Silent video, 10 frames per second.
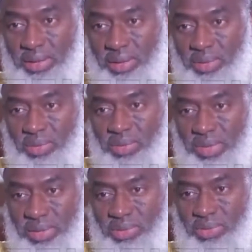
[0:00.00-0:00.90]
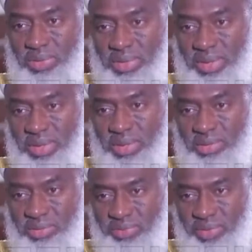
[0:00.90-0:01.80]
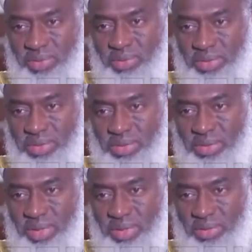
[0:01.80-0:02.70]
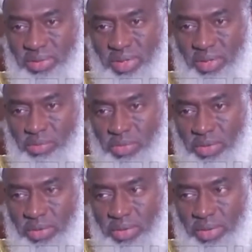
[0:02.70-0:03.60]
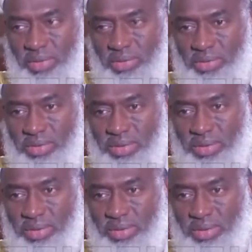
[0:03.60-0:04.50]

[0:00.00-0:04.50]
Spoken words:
Then you will get to understand a lot of things which actually are not